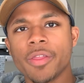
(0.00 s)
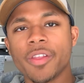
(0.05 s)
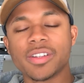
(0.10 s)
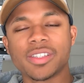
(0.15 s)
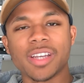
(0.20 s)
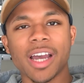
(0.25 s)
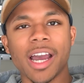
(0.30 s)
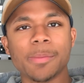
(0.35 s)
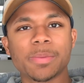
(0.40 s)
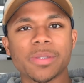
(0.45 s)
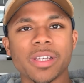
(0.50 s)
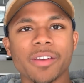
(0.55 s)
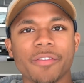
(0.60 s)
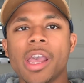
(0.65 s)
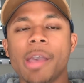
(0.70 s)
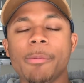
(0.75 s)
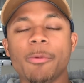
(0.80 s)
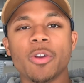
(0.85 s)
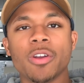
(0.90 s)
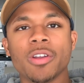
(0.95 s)
the types of
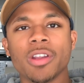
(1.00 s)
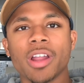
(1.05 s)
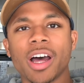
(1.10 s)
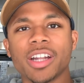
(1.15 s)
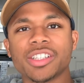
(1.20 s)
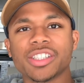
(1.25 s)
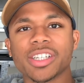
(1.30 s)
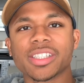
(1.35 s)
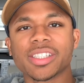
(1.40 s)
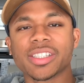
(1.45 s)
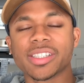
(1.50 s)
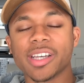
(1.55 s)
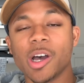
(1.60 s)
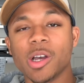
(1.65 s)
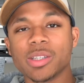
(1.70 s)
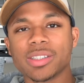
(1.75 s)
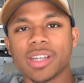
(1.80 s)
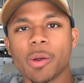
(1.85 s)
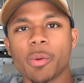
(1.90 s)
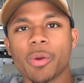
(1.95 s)
immunologic
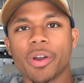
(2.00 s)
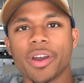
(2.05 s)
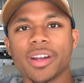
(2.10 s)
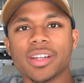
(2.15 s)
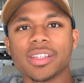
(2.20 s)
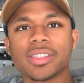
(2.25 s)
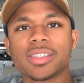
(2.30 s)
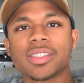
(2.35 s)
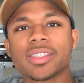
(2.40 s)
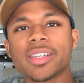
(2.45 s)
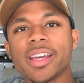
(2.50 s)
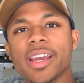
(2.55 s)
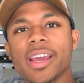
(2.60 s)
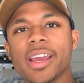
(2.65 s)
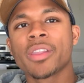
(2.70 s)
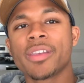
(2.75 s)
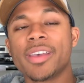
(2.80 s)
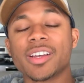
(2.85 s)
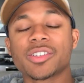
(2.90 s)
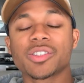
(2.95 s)
cells that we're going to
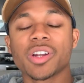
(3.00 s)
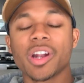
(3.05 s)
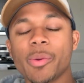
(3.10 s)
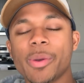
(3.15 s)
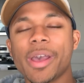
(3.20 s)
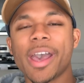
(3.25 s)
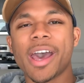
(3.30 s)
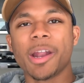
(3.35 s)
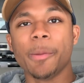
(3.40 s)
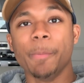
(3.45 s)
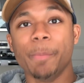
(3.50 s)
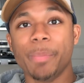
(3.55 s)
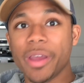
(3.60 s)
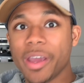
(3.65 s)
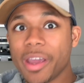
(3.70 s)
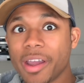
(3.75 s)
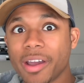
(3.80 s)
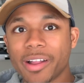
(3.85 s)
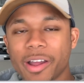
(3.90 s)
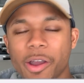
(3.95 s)
see. Yesterday we had a
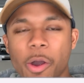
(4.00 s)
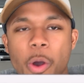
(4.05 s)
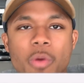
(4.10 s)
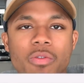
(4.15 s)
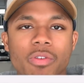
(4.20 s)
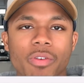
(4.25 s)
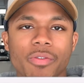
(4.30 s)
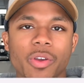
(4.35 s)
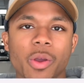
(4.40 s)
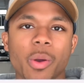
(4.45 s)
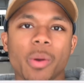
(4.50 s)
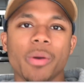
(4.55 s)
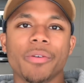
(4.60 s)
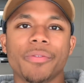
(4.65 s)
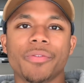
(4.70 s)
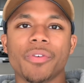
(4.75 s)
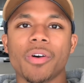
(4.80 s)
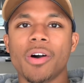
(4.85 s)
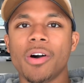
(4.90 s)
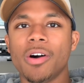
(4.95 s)
big overview
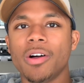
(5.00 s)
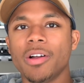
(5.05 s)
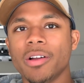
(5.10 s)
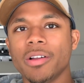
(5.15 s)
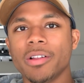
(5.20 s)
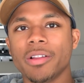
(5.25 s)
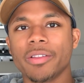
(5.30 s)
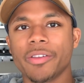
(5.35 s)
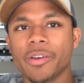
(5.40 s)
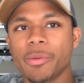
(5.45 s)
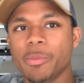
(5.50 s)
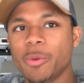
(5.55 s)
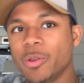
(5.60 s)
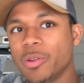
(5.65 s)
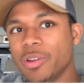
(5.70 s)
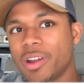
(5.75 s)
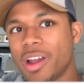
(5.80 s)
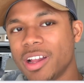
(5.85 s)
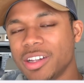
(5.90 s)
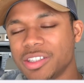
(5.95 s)
of all the
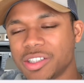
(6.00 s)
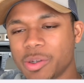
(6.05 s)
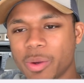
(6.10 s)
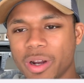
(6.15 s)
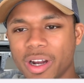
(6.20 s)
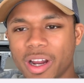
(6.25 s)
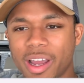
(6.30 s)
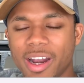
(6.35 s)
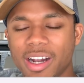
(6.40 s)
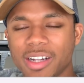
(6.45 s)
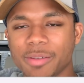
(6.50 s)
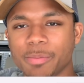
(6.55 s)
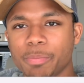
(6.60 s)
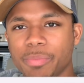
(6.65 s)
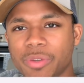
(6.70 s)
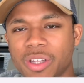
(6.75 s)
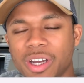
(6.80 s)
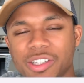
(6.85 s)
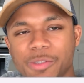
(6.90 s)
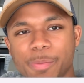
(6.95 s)
immunology we're going to kind
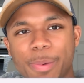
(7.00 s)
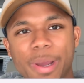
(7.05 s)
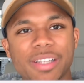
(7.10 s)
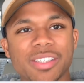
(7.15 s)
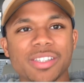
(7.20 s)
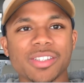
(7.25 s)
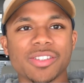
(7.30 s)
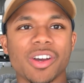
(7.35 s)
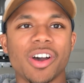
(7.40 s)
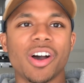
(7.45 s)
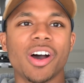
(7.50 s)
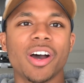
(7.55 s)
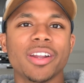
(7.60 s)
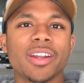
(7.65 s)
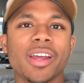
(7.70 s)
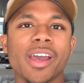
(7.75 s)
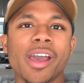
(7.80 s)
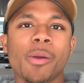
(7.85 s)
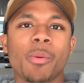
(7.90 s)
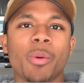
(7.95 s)
of touch bases
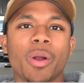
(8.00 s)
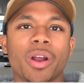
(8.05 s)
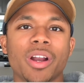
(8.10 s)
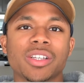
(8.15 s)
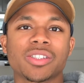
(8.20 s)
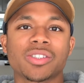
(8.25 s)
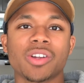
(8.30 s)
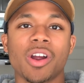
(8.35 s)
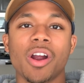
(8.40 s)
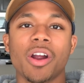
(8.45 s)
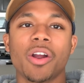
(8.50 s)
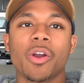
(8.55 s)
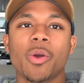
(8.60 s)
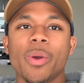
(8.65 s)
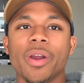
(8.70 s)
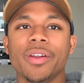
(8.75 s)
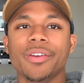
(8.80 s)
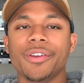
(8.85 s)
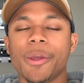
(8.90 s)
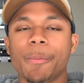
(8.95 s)
on, and we're going to start
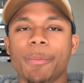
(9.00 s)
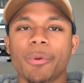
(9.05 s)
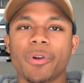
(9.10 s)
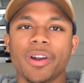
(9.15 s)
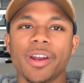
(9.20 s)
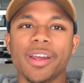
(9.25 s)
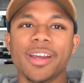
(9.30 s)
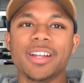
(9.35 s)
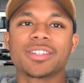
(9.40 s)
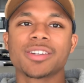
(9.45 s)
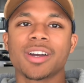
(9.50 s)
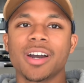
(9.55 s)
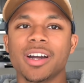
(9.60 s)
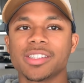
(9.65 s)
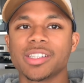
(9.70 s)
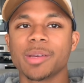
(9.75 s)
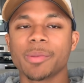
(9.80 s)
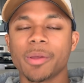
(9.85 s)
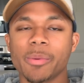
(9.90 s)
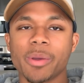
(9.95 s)
going deeper in each
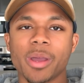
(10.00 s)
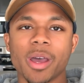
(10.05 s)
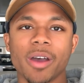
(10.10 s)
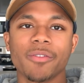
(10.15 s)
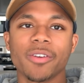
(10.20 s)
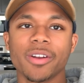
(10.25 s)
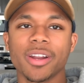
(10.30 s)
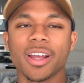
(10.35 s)
concept that we covered